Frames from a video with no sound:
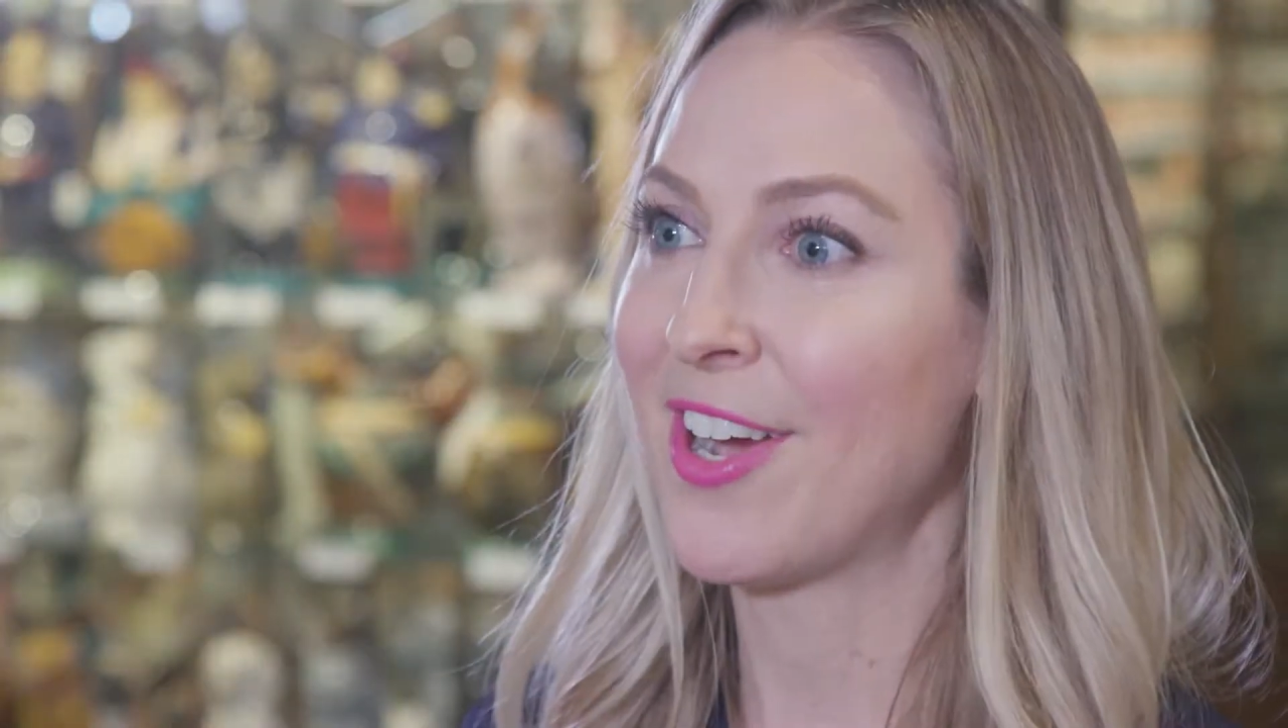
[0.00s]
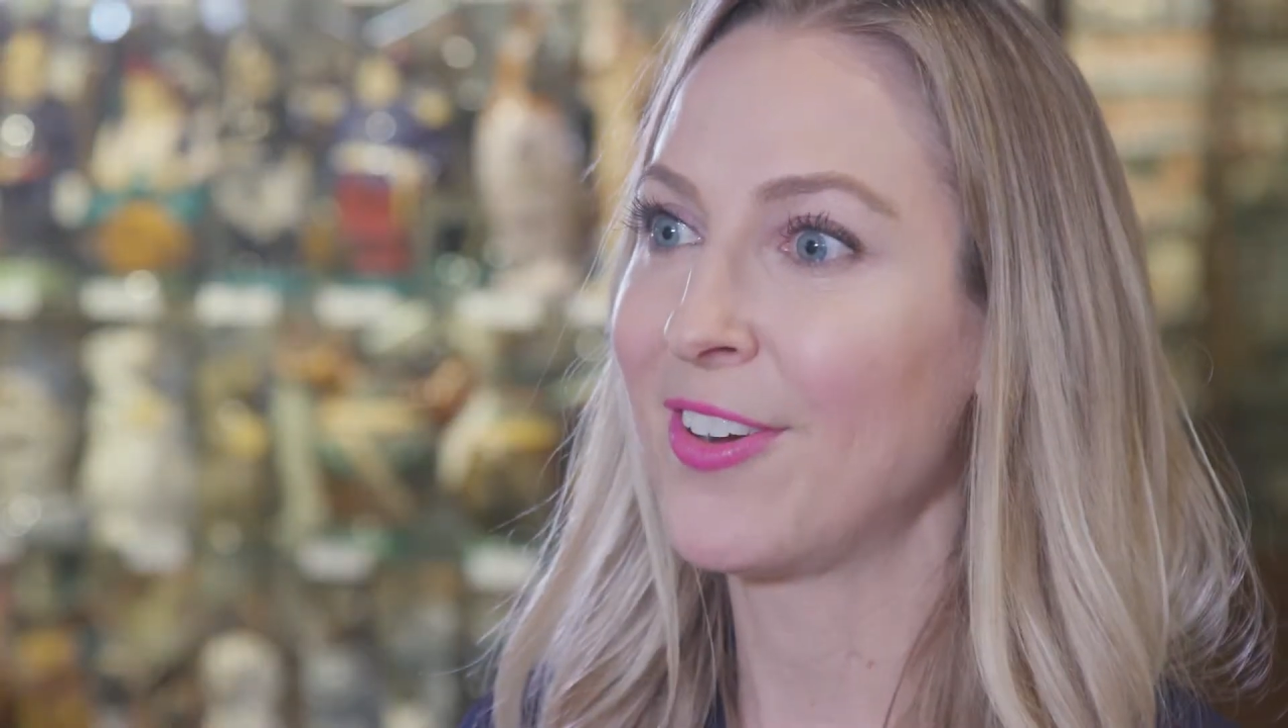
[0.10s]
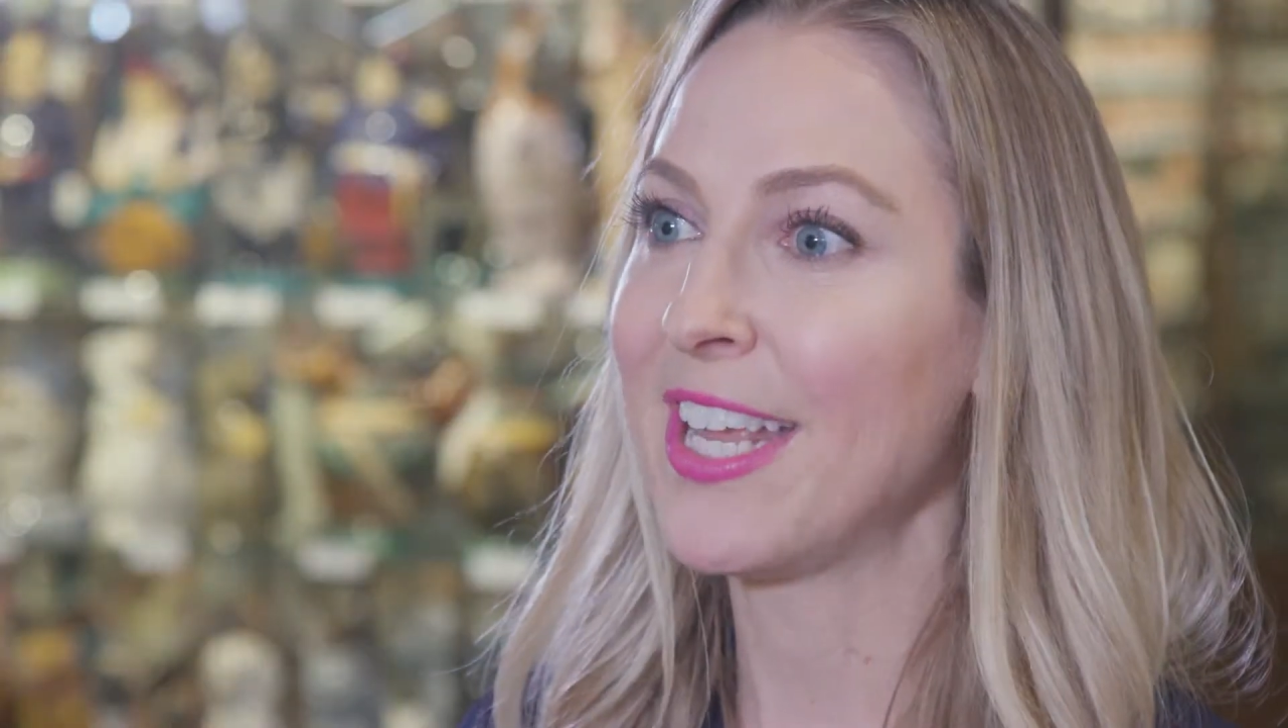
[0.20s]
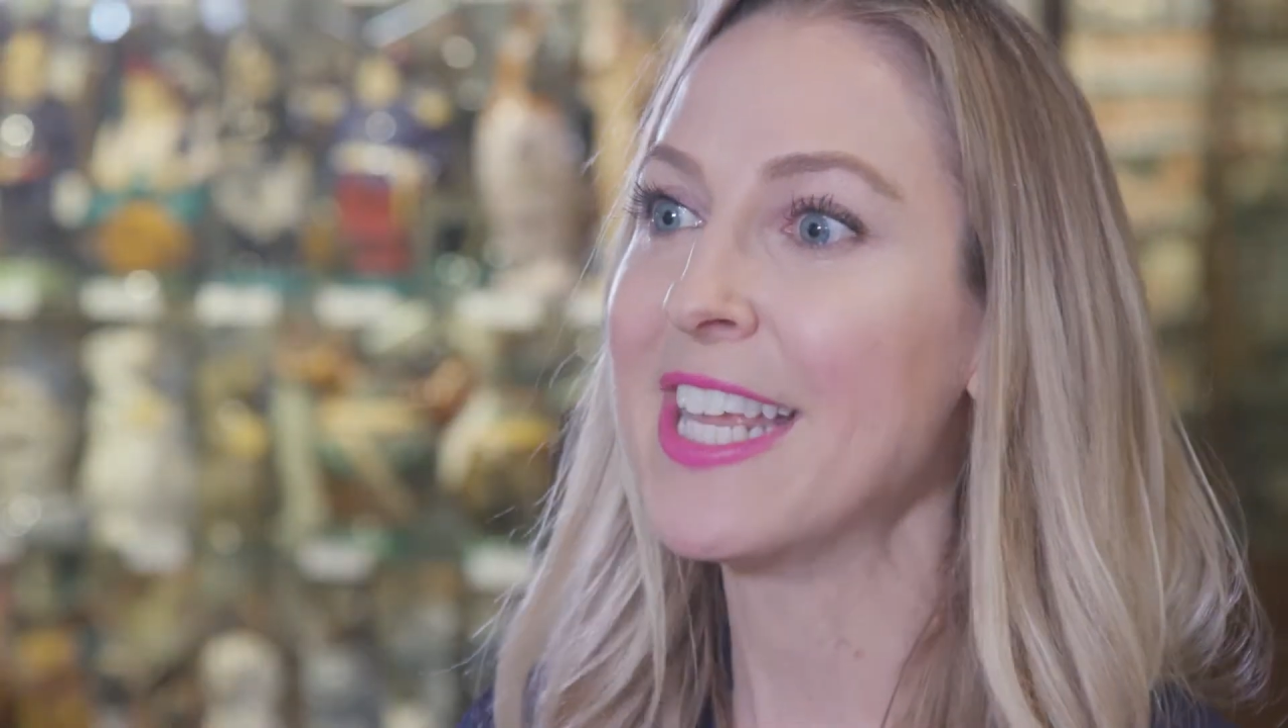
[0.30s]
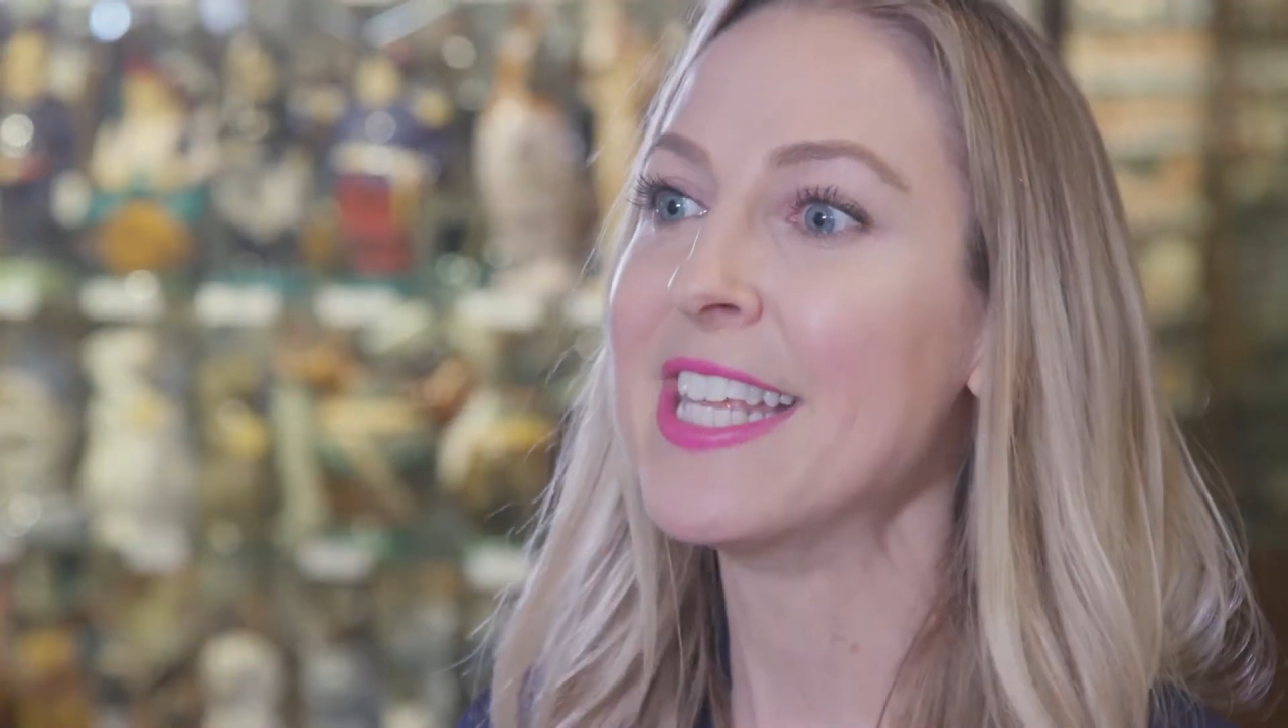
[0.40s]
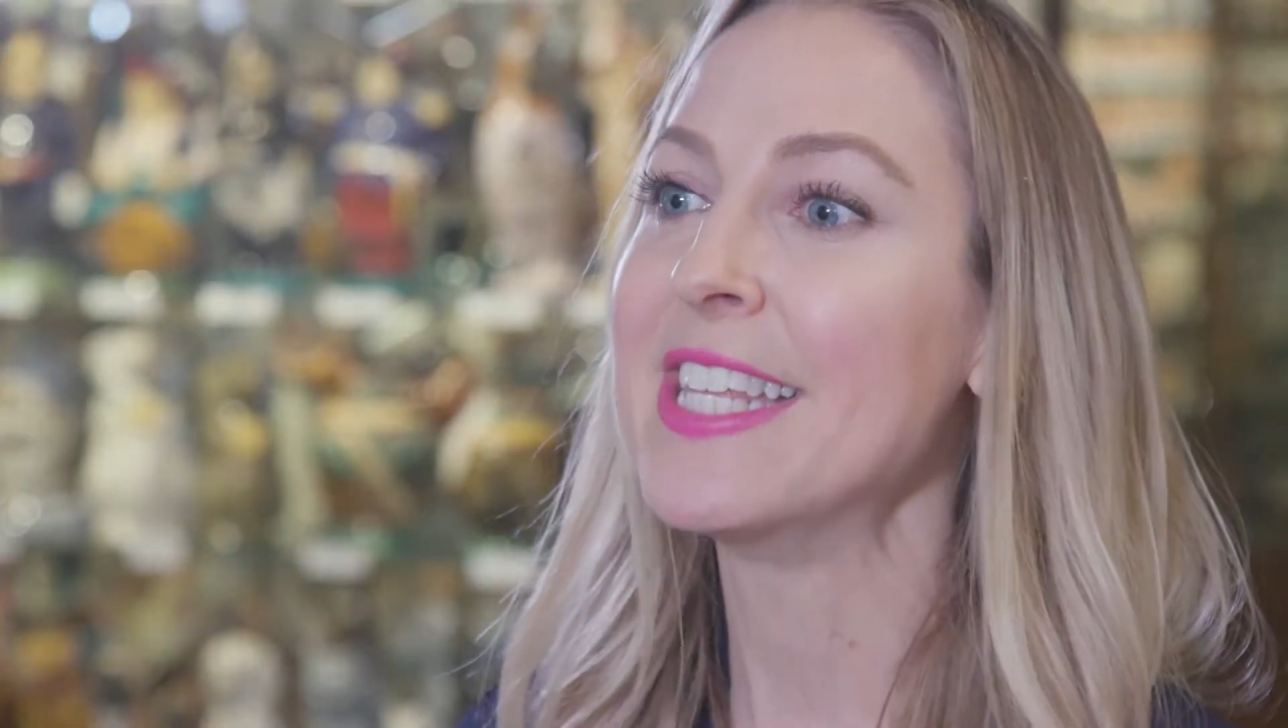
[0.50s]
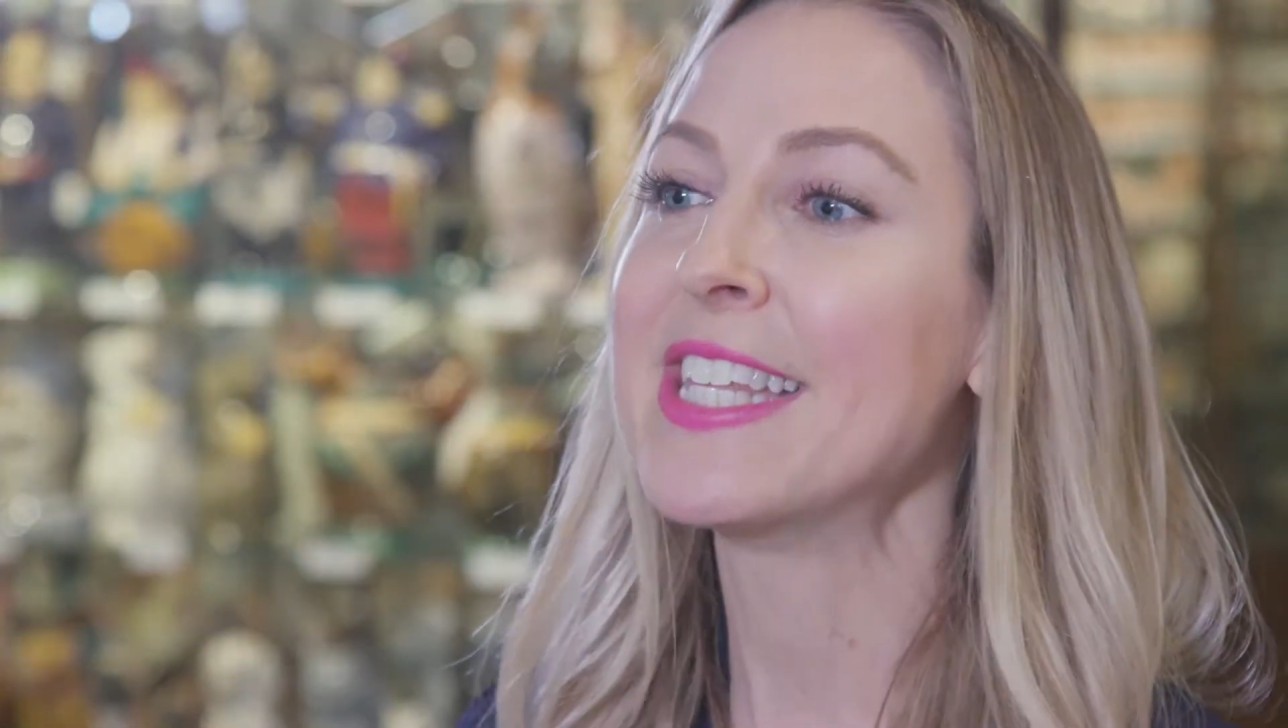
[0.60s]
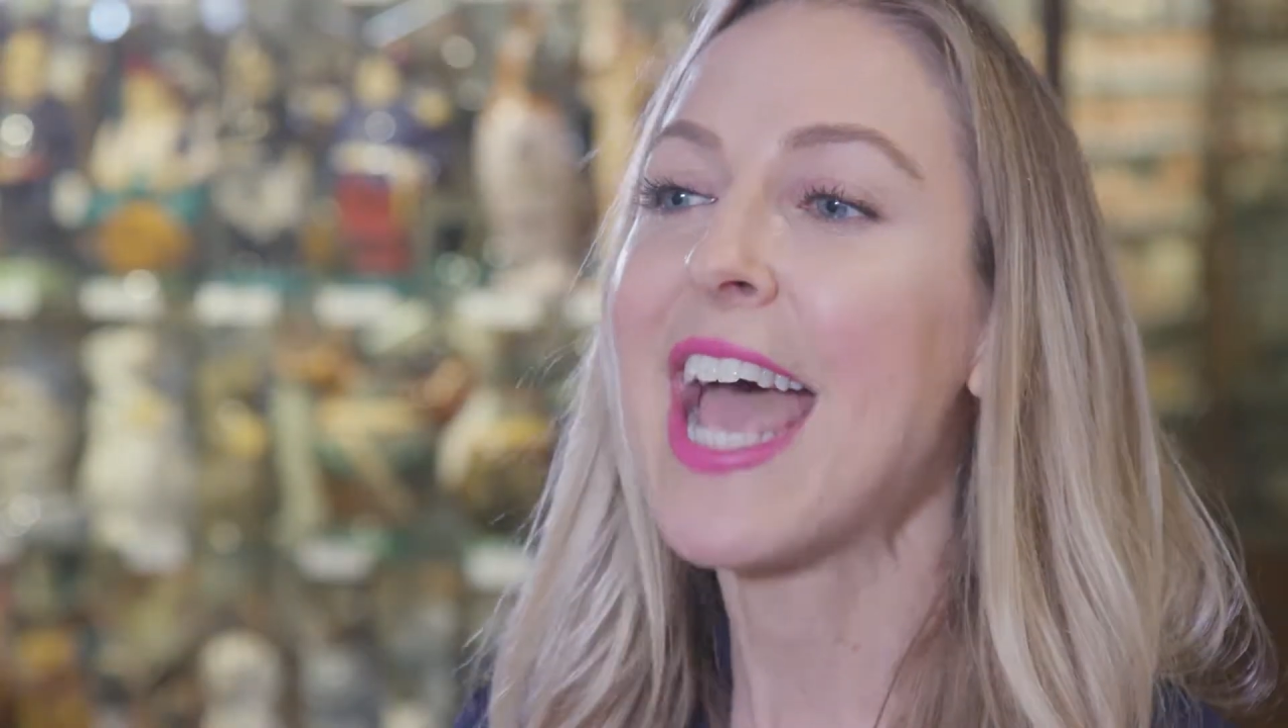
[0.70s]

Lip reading: out is